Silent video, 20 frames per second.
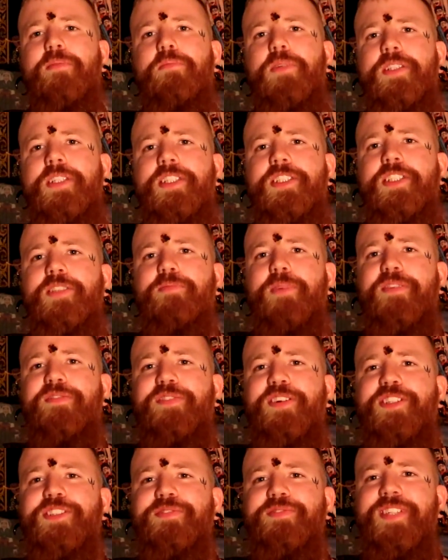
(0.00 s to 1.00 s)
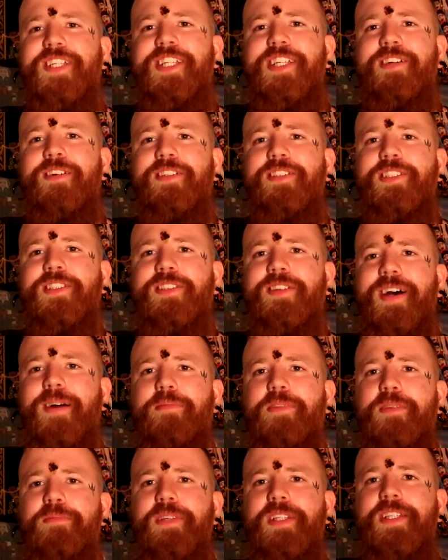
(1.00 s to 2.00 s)
But this is my first video. It just so
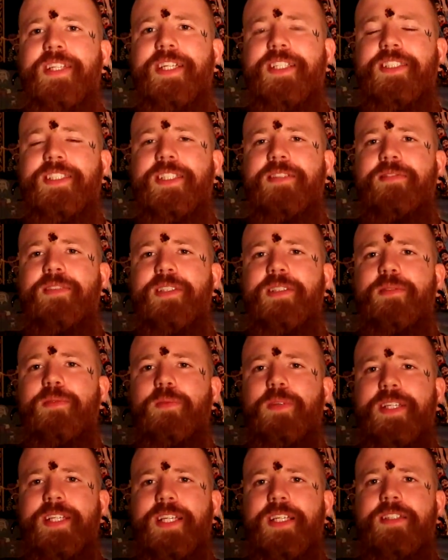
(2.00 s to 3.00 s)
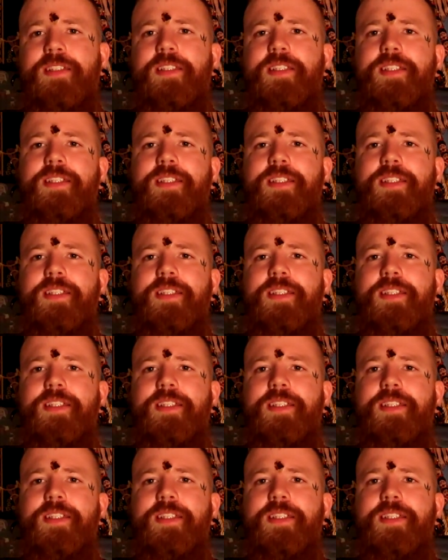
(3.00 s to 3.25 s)
happened to be Thanksgiving weekend.